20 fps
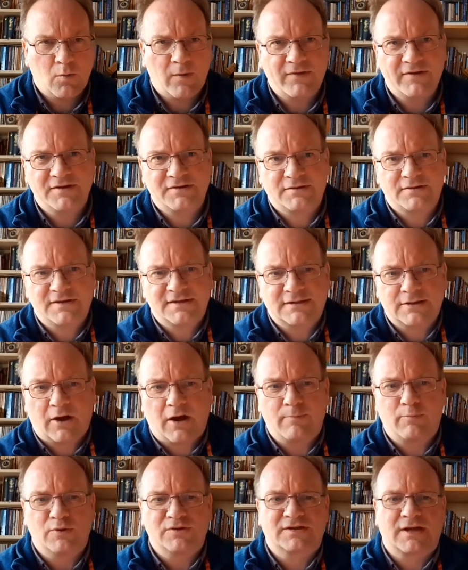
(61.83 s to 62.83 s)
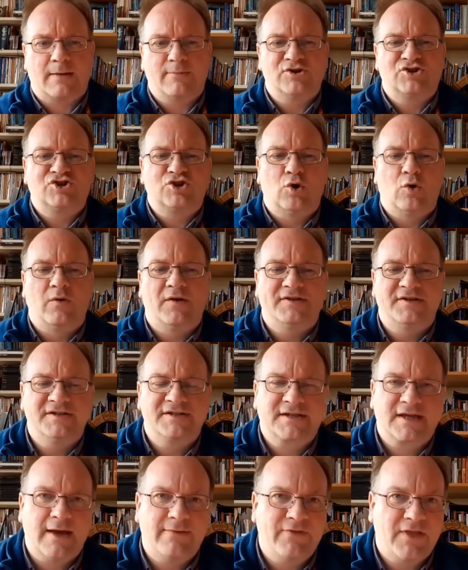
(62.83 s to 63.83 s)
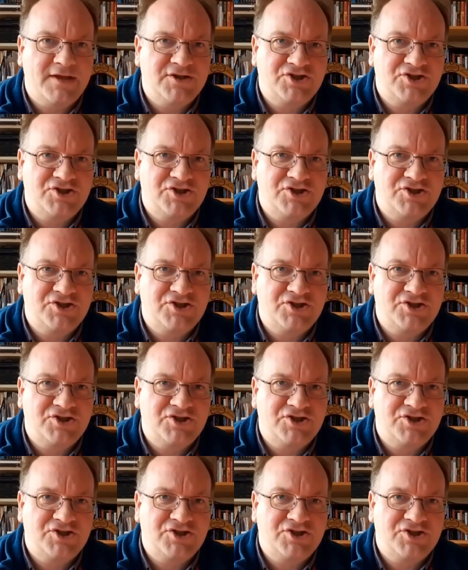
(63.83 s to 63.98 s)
When the disciples come ashore, they discover